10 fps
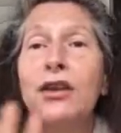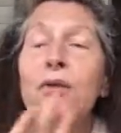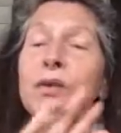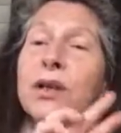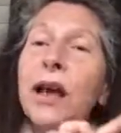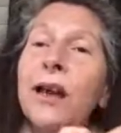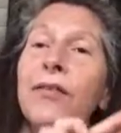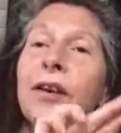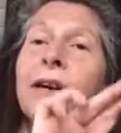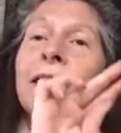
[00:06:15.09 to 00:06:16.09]
So it was kind
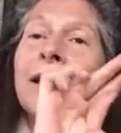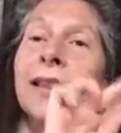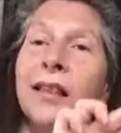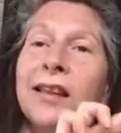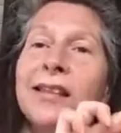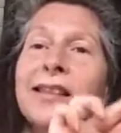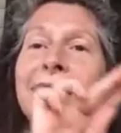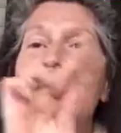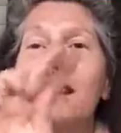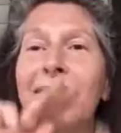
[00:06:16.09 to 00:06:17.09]
of a this
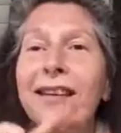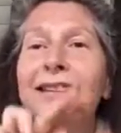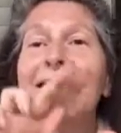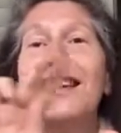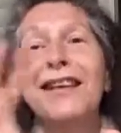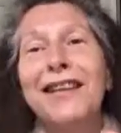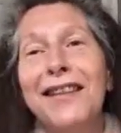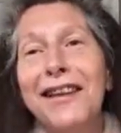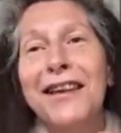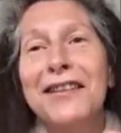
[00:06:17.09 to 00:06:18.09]
led to this led to
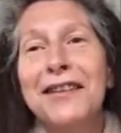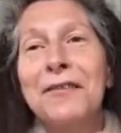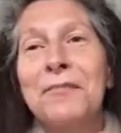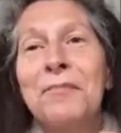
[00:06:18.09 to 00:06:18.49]
this.